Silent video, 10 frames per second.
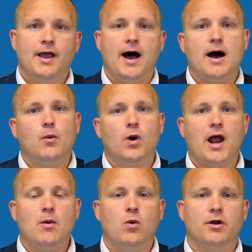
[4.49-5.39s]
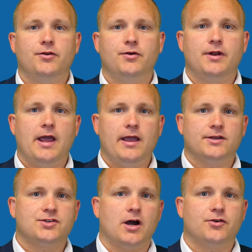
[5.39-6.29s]
What I want to do today
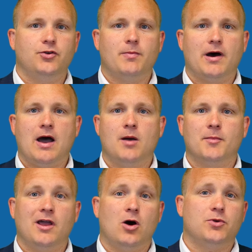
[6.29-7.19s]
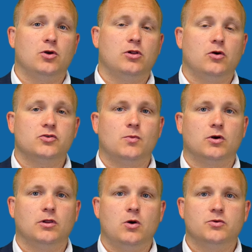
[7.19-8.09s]
is talk to you about how I'm going to help you close more
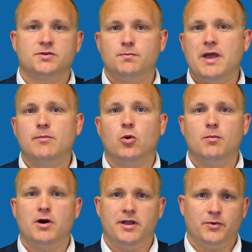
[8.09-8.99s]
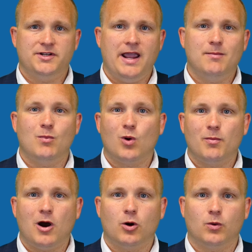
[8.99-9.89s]
loans, make more money, and retain more
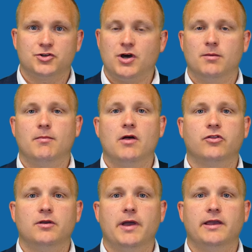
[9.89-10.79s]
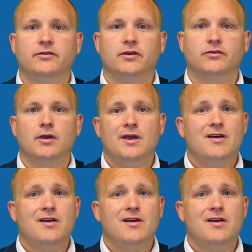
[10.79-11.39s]
borrowers on a monthly basis.